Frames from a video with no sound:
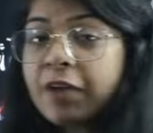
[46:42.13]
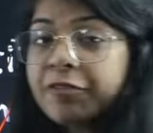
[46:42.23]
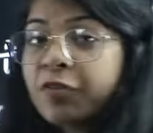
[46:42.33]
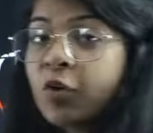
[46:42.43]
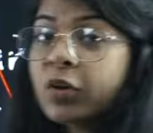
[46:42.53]

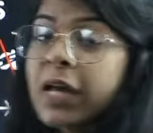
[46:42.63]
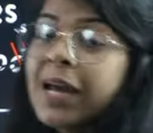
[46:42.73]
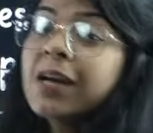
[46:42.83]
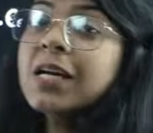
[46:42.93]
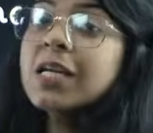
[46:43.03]
phone
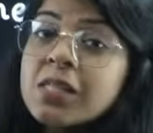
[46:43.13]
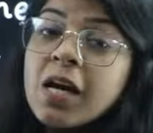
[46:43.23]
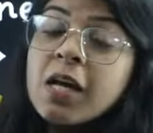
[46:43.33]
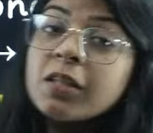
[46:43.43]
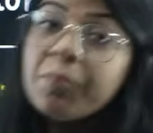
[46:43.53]
is
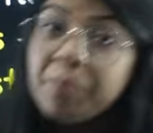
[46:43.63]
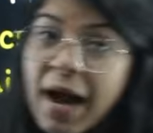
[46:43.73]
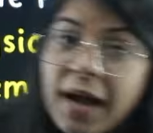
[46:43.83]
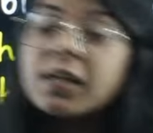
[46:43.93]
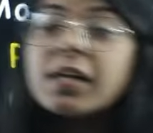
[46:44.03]
the
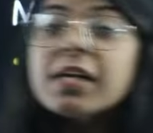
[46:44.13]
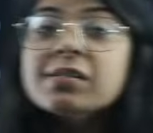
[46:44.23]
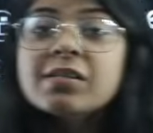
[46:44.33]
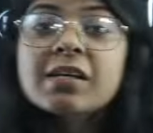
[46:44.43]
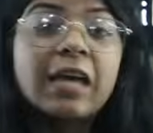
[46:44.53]

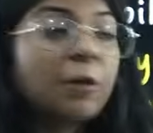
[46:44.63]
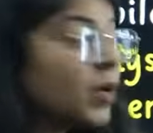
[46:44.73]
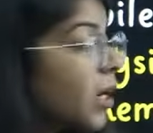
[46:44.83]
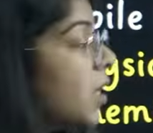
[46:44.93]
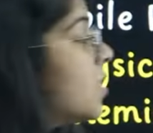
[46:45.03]
batteries, the
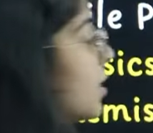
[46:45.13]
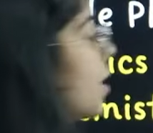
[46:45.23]
chemicals in the